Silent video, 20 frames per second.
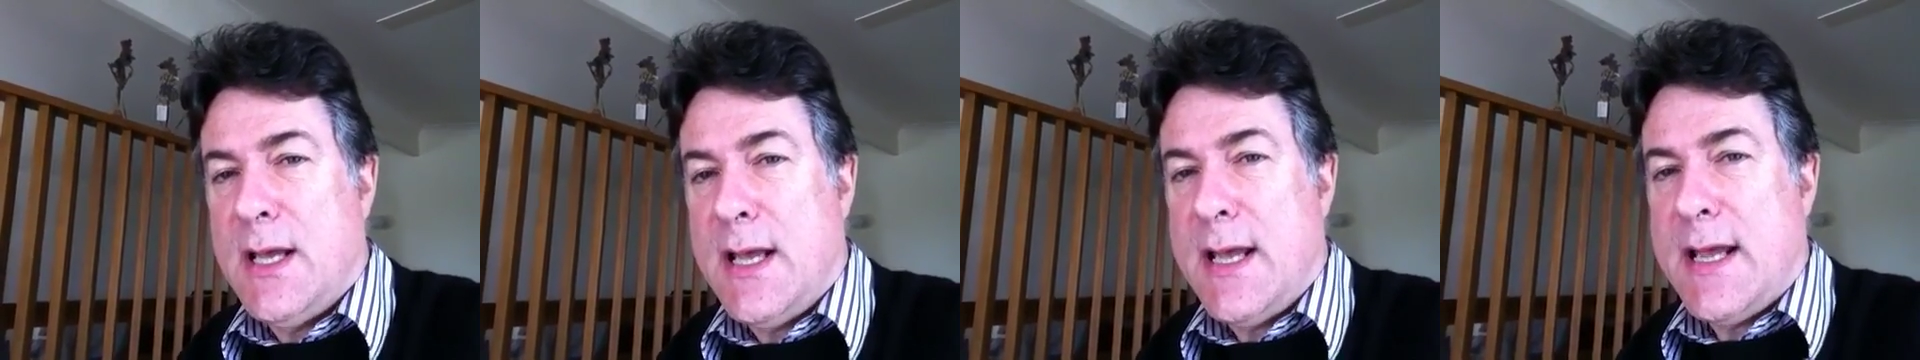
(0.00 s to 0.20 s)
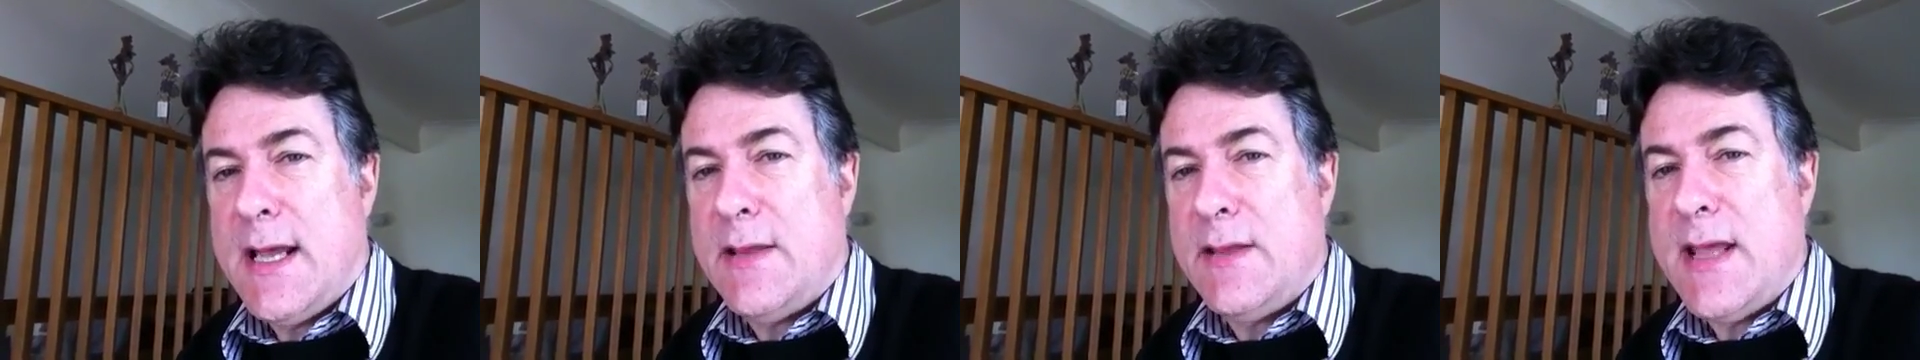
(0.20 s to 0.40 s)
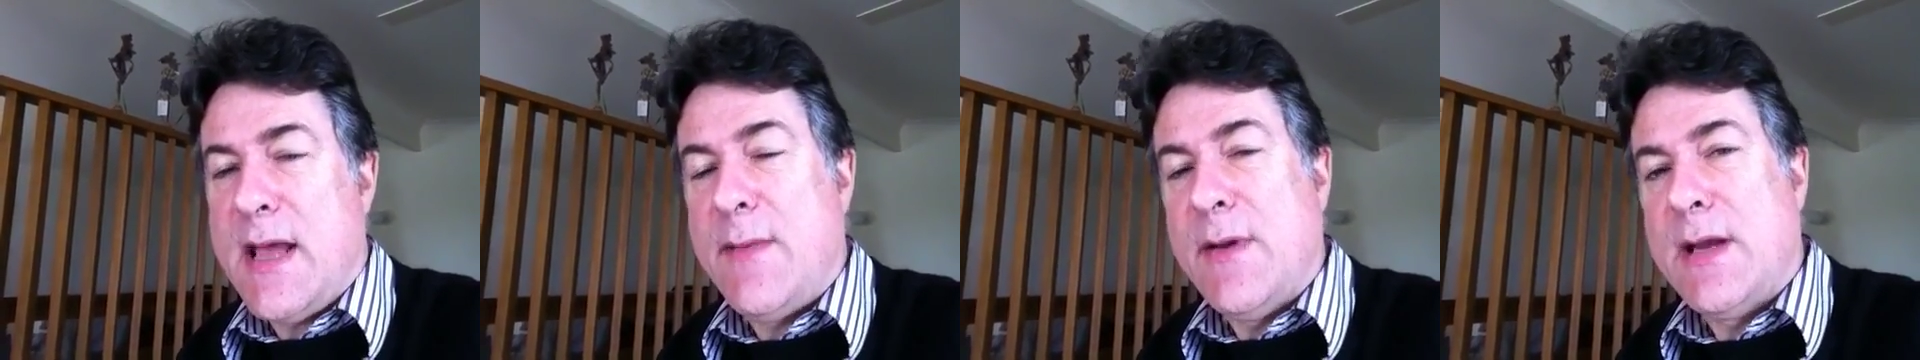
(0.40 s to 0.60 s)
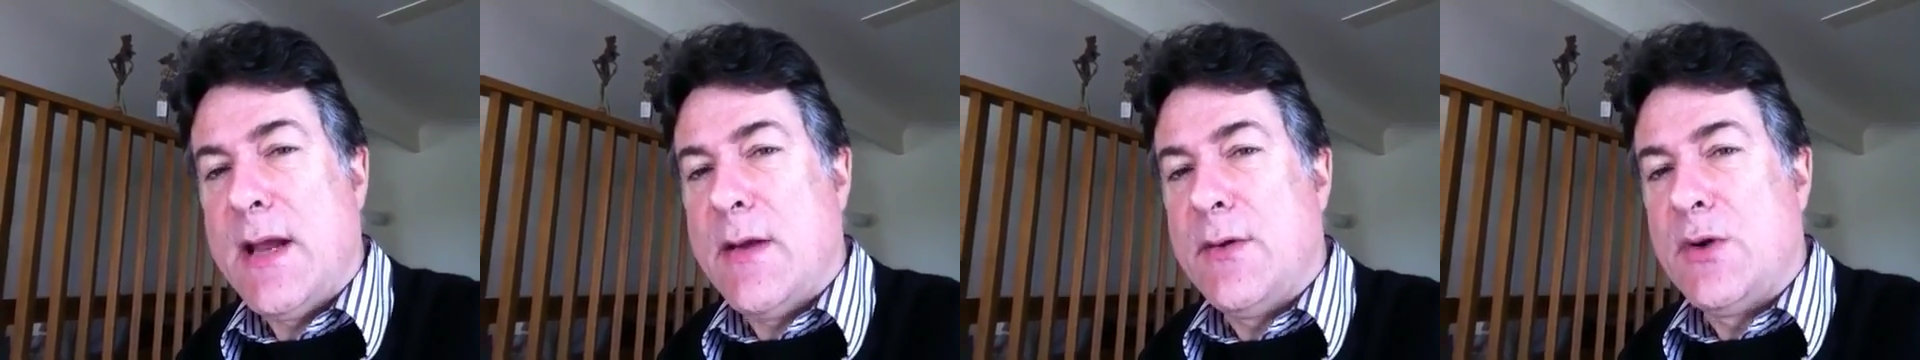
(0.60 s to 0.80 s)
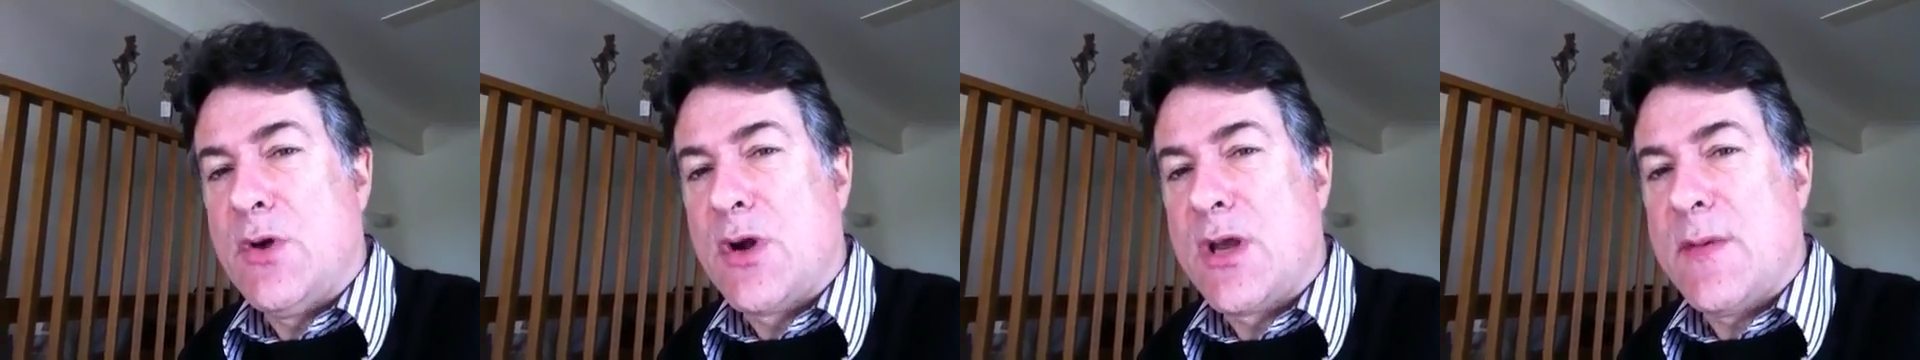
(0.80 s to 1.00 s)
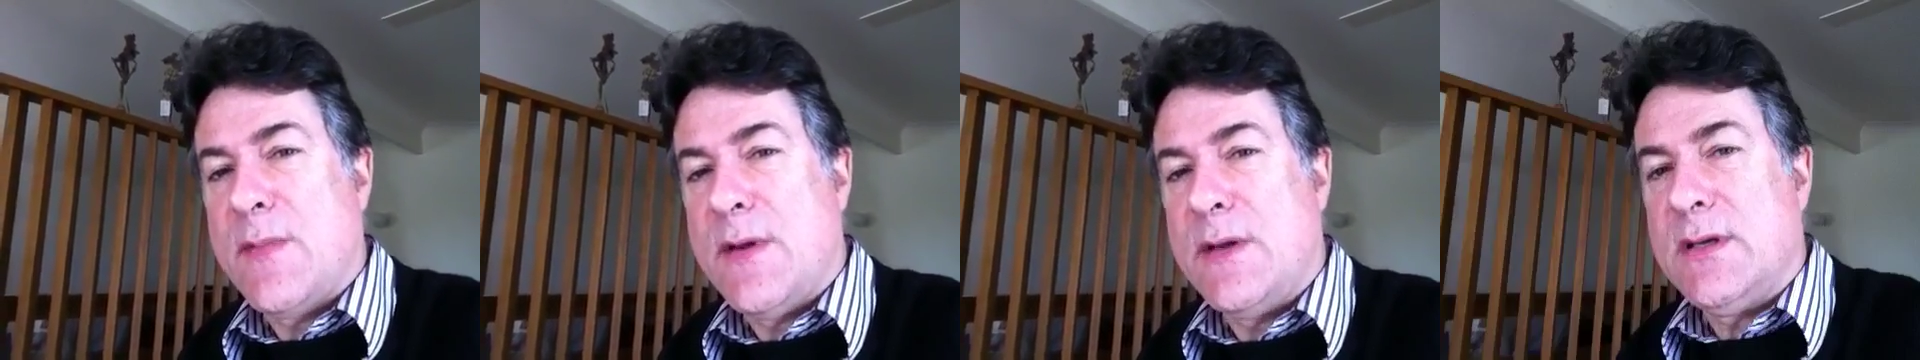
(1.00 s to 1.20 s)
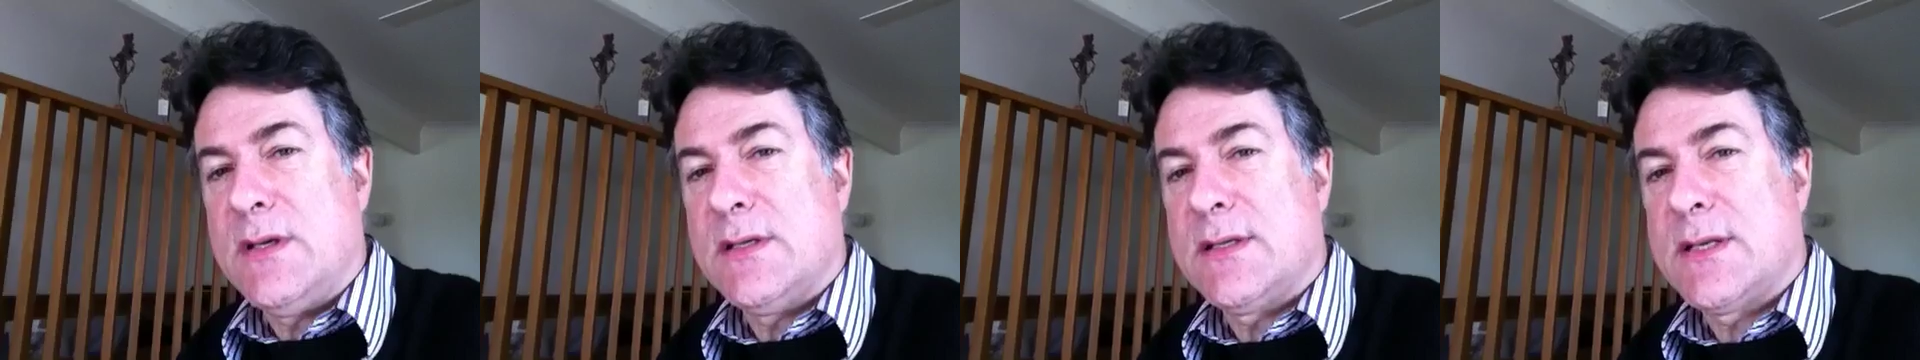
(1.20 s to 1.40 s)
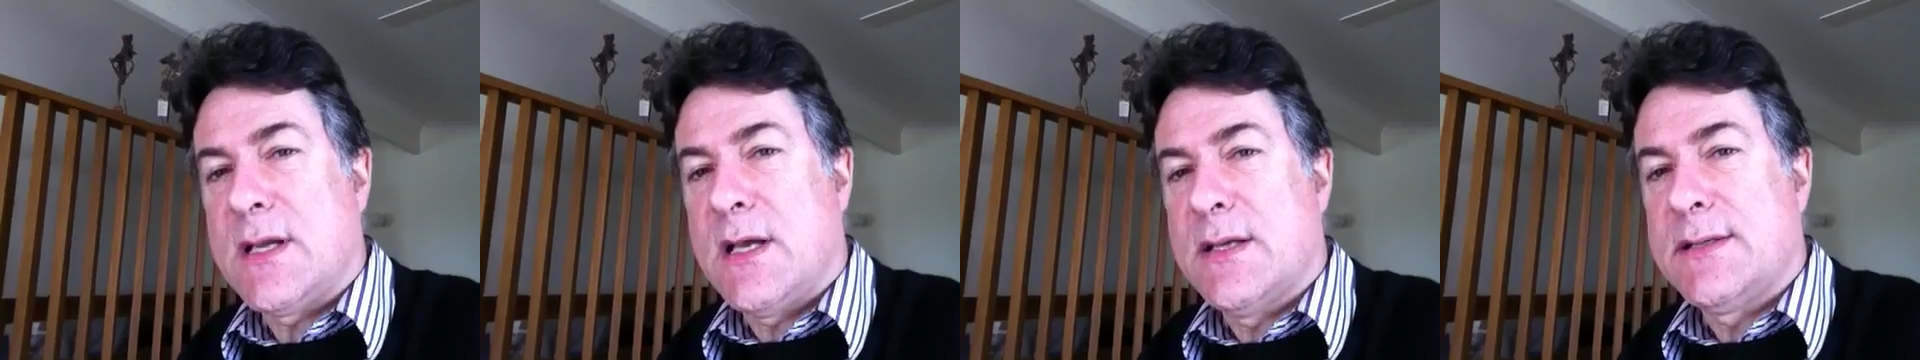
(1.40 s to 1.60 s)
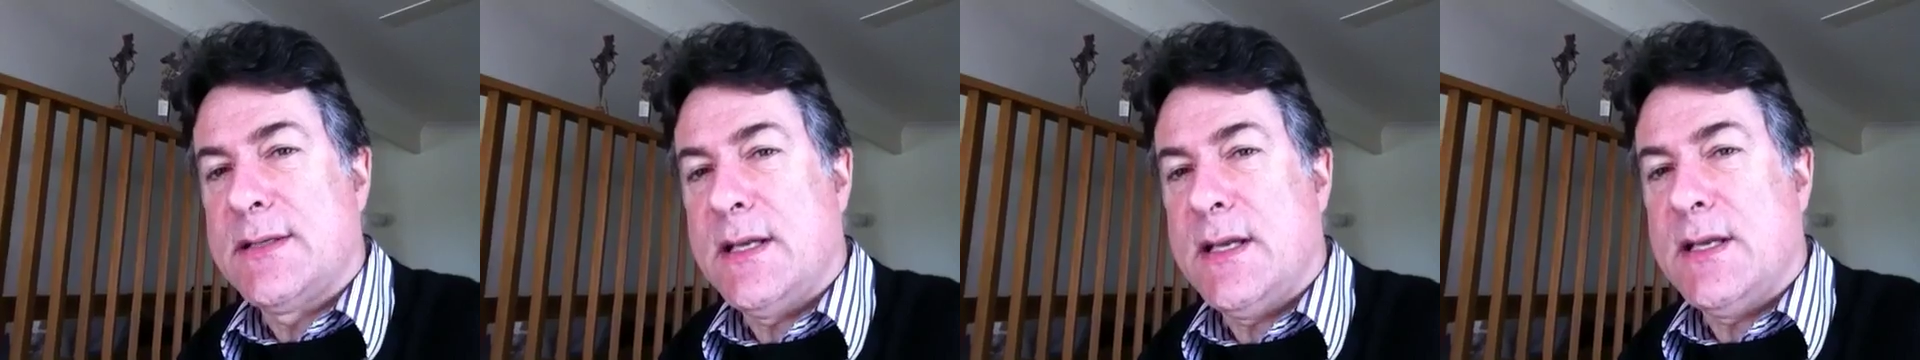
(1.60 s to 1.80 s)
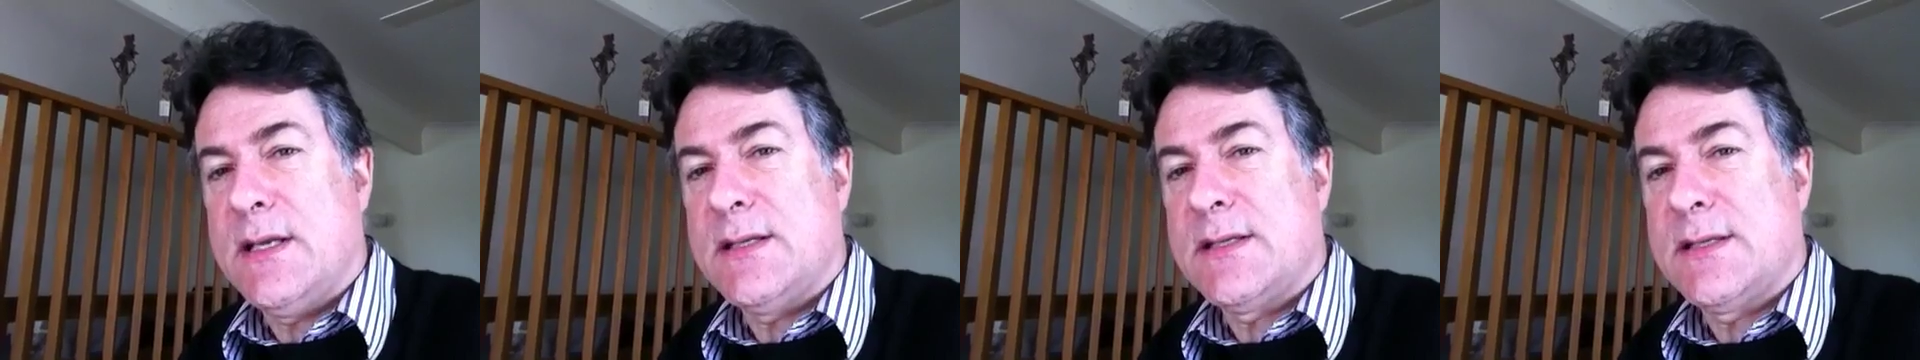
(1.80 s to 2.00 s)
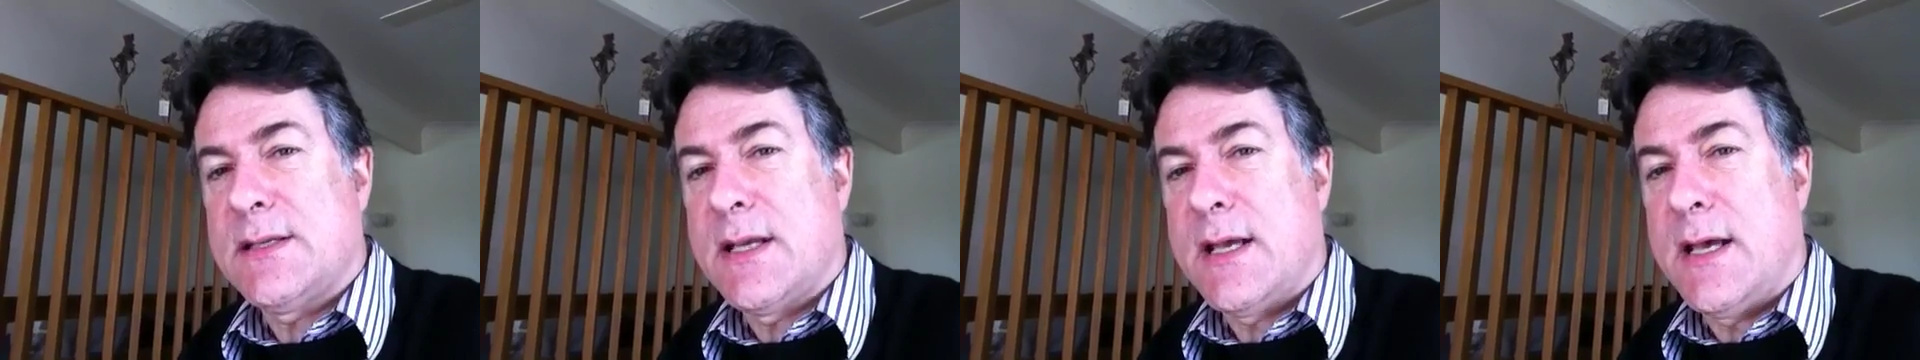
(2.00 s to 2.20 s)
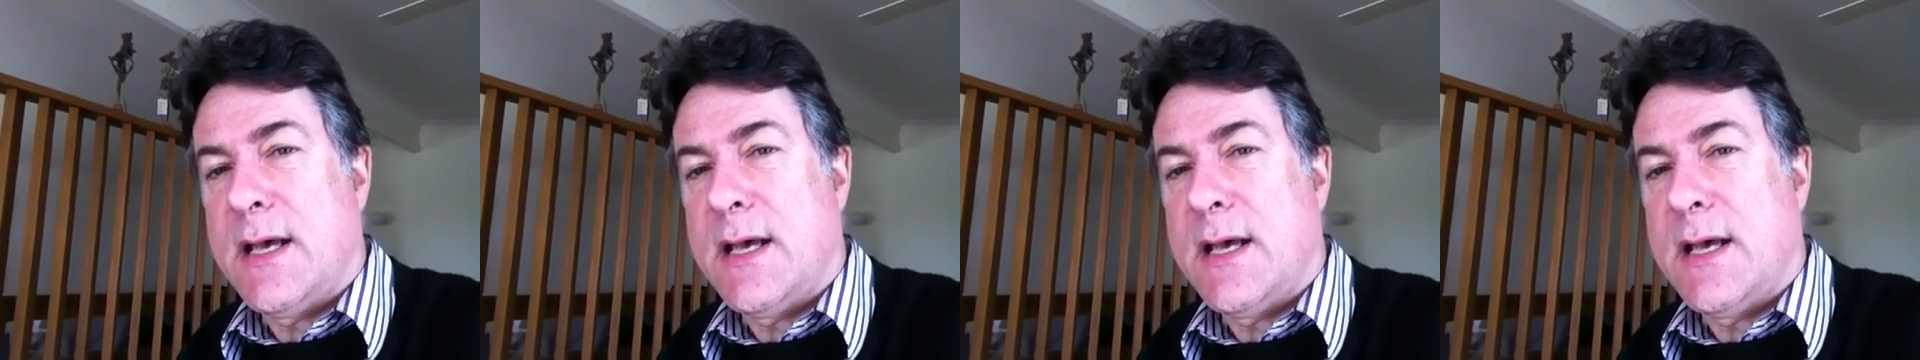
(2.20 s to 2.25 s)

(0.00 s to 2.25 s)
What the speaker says: And the Amadown document discusses